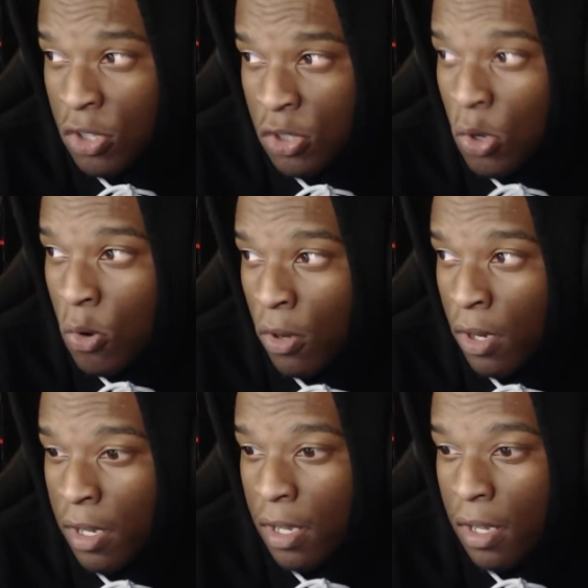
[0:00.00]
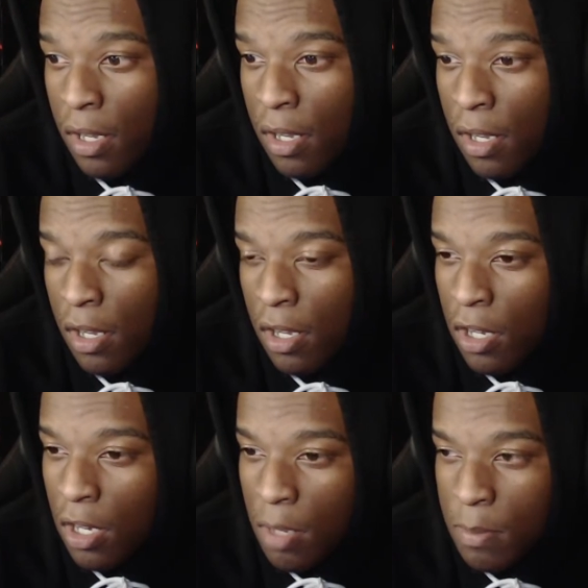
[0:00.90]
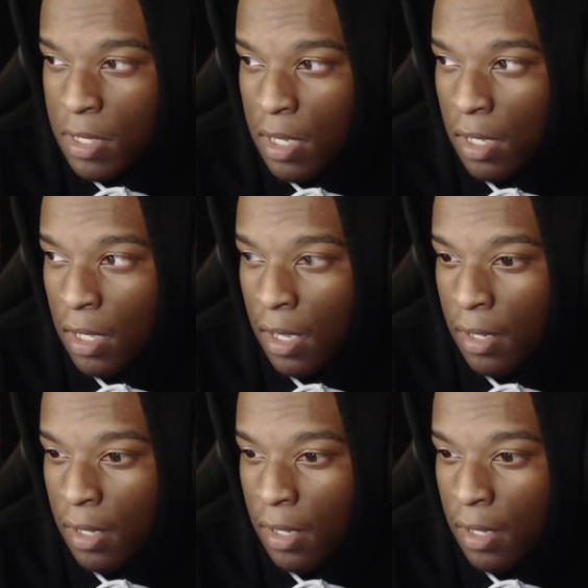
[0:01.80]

story you know what i'm saying like